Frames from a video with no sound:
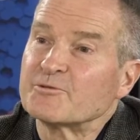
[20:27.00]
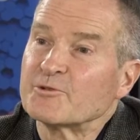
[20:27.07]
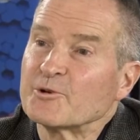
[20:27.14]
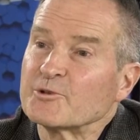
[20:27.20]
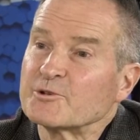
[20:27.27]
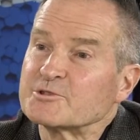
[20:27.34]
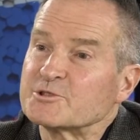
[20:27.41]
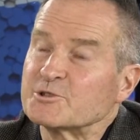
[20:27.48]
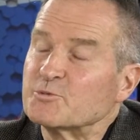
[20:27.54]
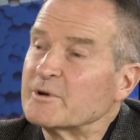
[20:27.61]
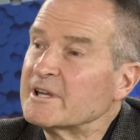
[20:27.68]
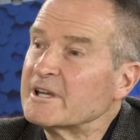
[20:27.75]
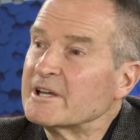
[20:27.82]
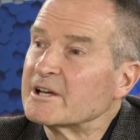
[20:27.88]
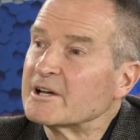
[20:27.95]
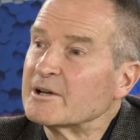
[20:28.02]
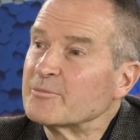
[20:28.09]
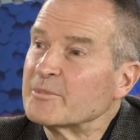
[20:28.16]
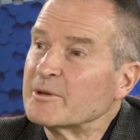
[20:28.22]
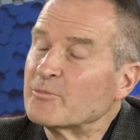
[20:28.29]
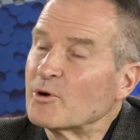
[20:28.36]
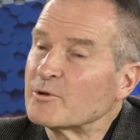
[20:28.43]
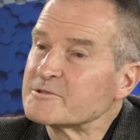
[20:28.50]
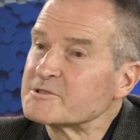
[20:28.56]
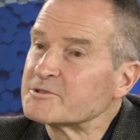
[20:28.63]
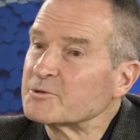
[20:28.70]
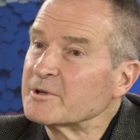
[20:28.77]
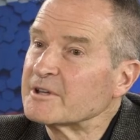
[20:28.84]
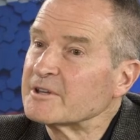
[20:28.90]
further should we be
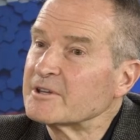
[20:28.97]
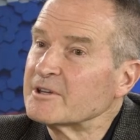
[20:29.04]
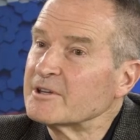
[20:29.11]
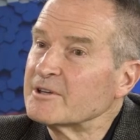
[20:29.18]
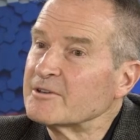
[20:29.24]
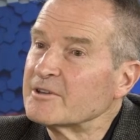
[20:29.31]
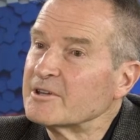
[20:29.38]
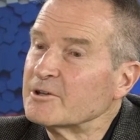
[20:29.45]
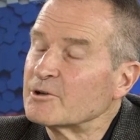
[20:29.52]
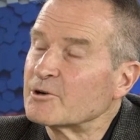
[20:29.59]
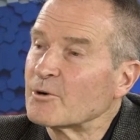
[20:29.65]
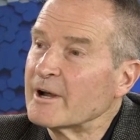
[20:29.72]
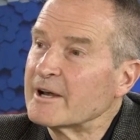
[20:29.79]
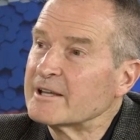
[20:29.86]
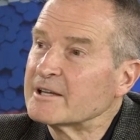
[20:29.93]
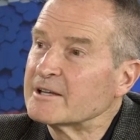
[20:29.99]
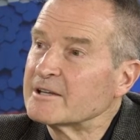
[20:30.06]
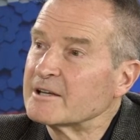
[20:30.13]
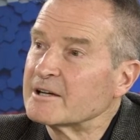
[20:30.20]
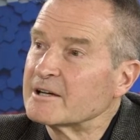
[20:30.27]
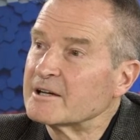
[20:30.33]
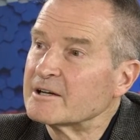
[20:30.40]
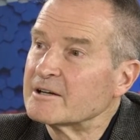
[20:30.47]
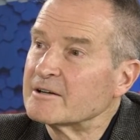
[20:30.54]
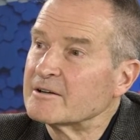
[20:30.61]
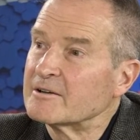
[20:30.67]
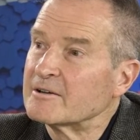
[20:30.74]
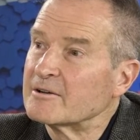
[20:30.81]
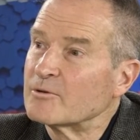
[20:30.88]
bolstering the Ukrainian
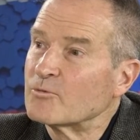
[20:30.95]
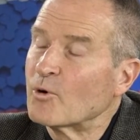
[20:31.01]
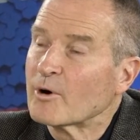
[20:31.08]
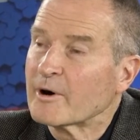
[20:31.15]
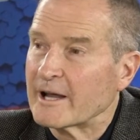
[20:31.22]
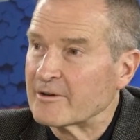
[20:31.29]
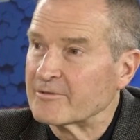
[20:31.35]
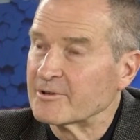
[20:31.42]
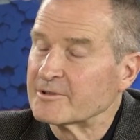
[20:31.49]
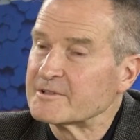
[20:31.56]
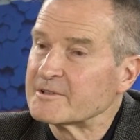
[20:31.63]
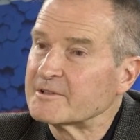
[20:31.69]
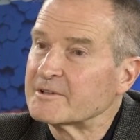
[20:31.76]
war effort?